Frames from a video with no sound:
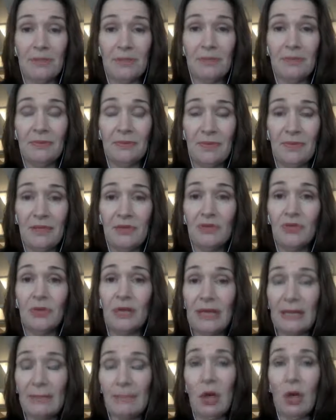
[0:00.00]

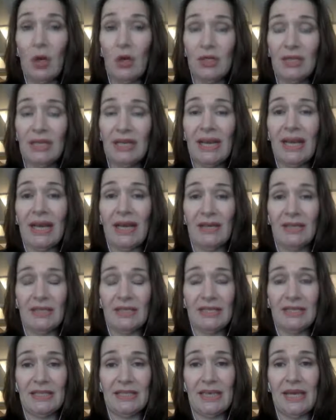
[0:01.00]
literally plot it
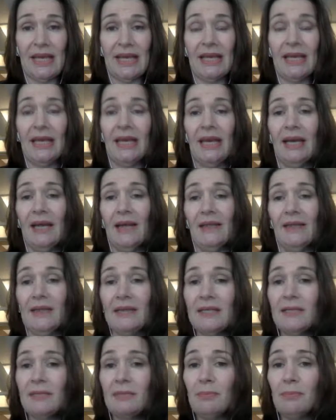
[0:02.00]
out to say,
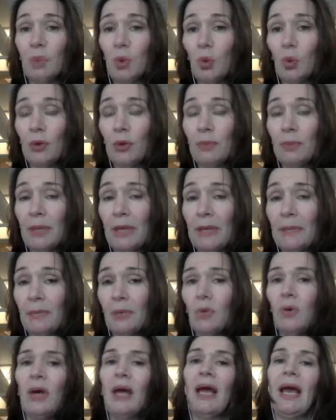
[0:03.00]
these important
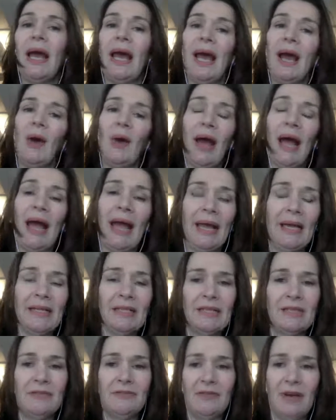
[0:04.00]
people, how
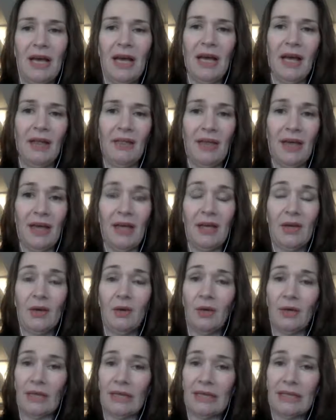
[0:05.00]
active are they
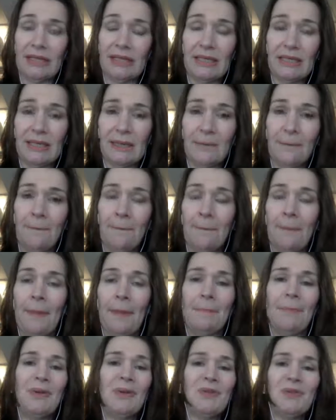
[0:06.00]
on LinkedIn?
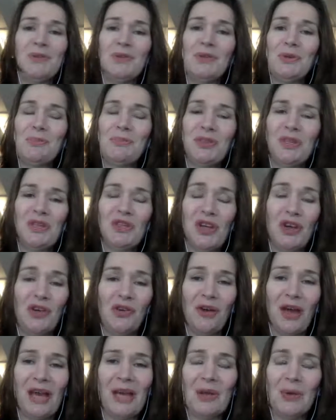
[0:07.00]
Because you could be
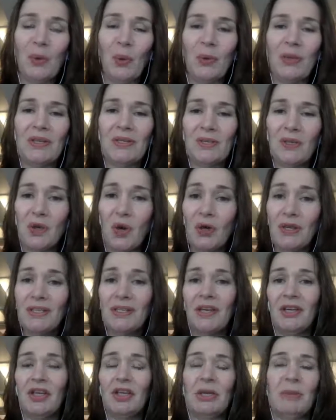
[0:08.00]
generating all this
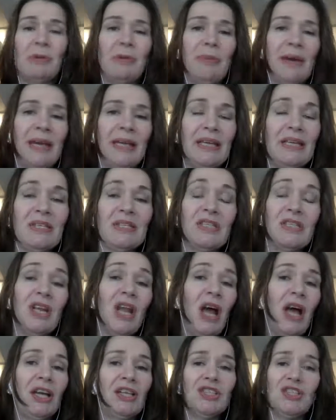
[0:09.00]
content, you could be making
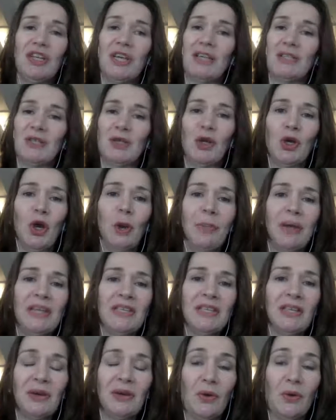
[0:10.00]
slide shares and
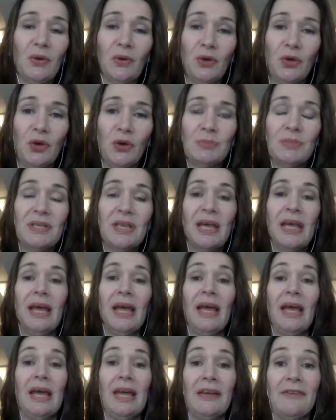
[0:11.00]
commenting on groups.
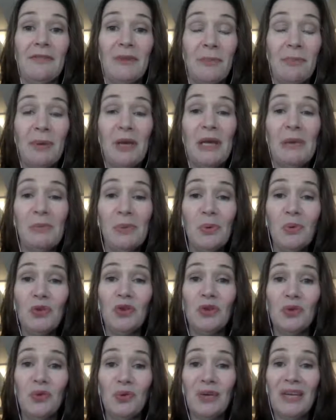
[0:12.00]
If the people
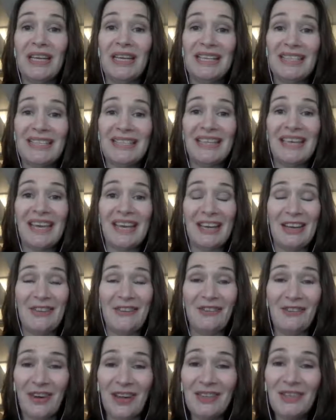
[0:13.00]
you need to get in
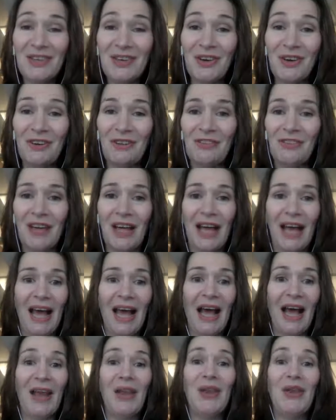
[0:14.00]
front of
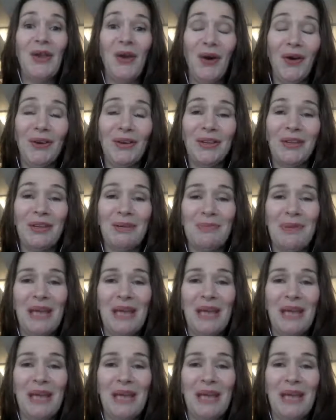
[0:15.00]
are not going to be